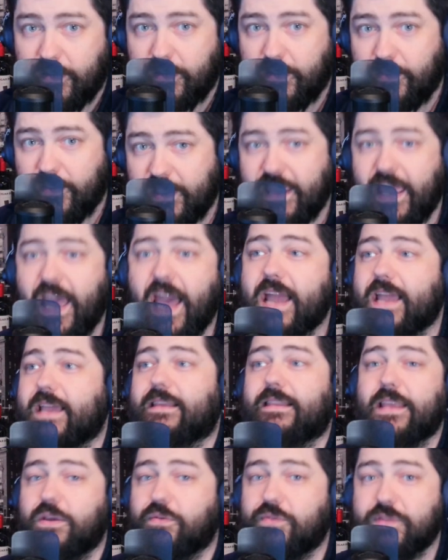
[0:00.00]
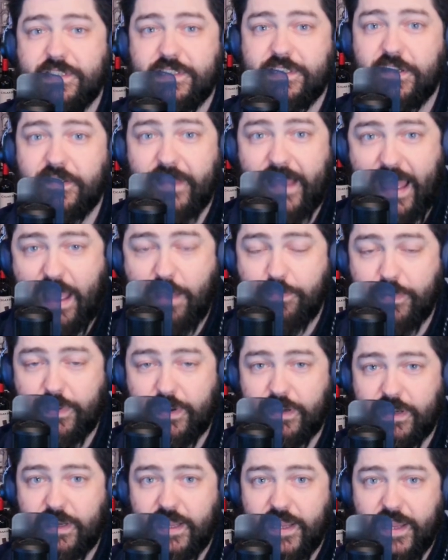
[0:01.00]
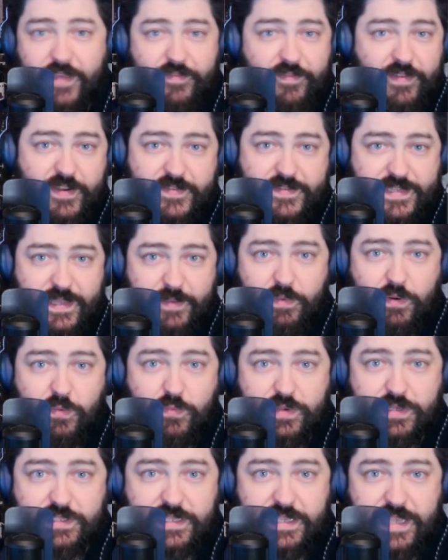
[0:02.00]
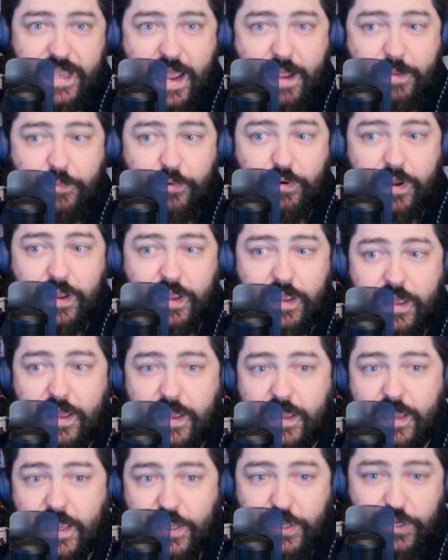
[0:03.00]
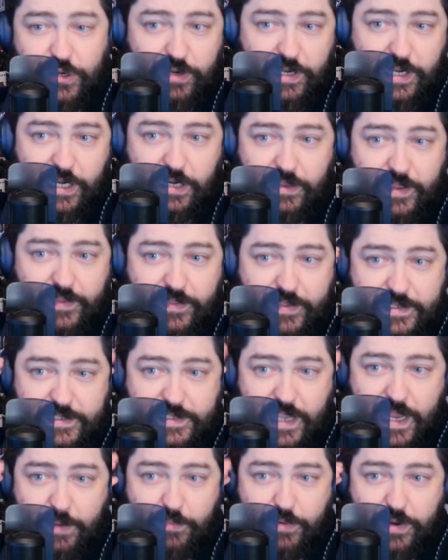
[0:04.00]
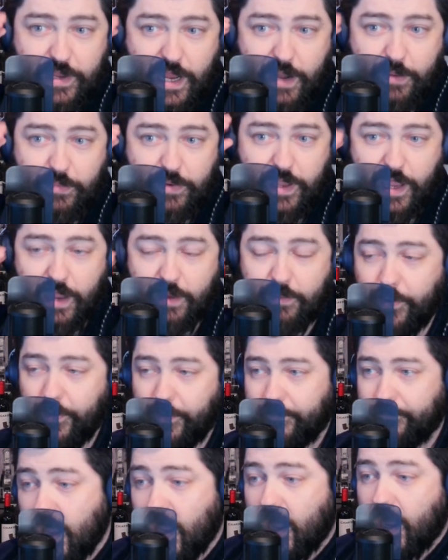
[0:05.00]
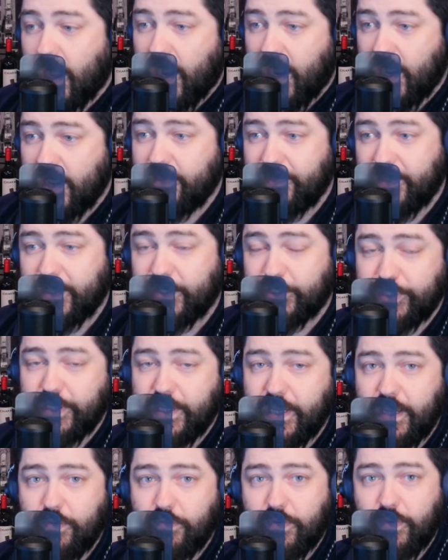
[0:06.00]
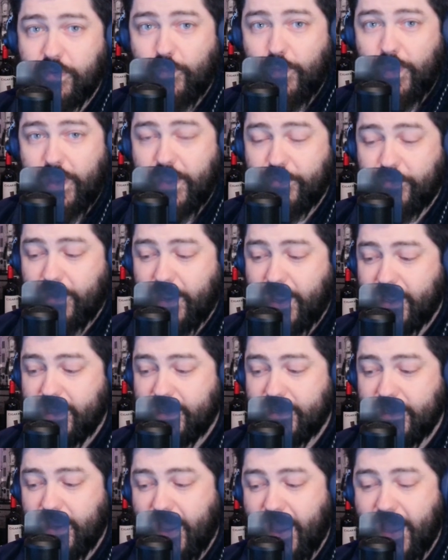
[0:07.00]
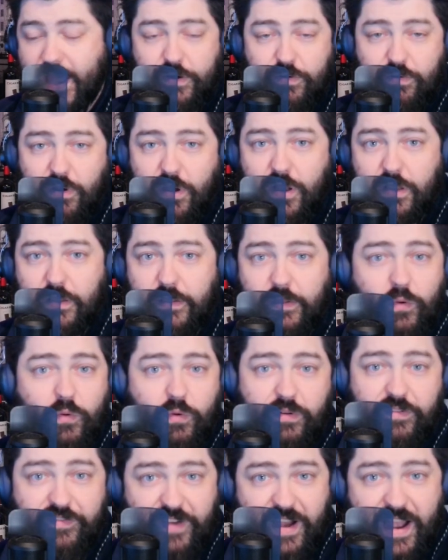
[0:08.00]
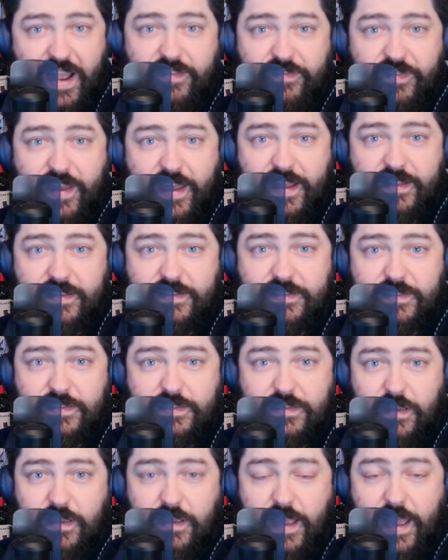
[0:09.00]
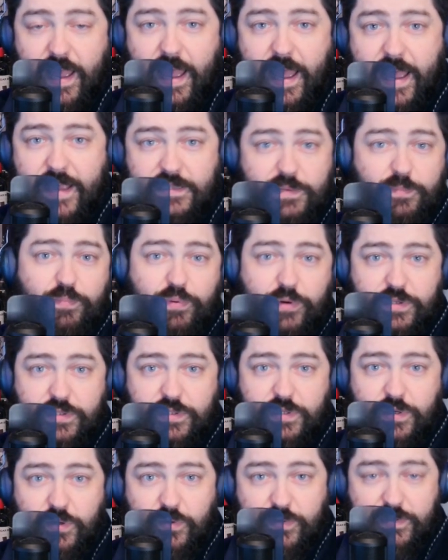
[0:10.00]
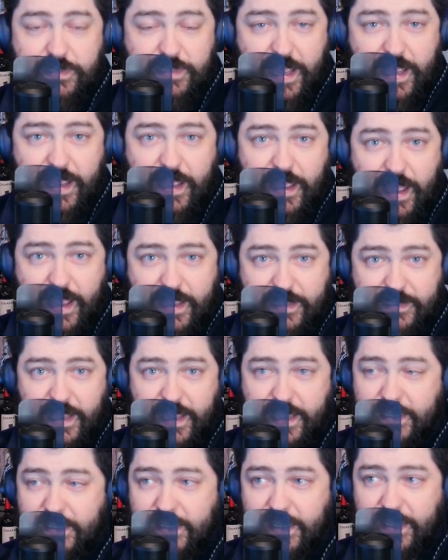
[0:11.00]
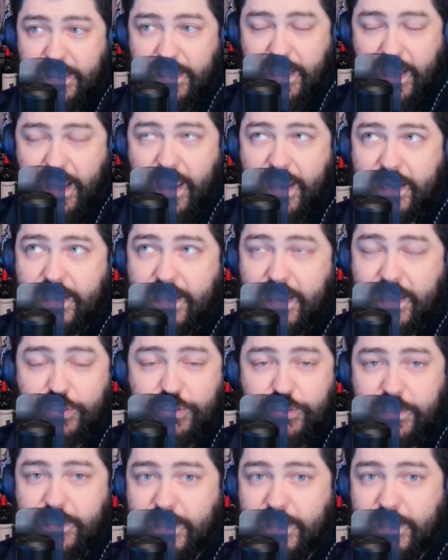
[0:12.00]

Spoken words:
The cackling would still happen, even if someone was yammering in your ear like this. Yammer, yammer, yammer. I think she either had Adderall or Vyvanse. As a person who is as a ADHD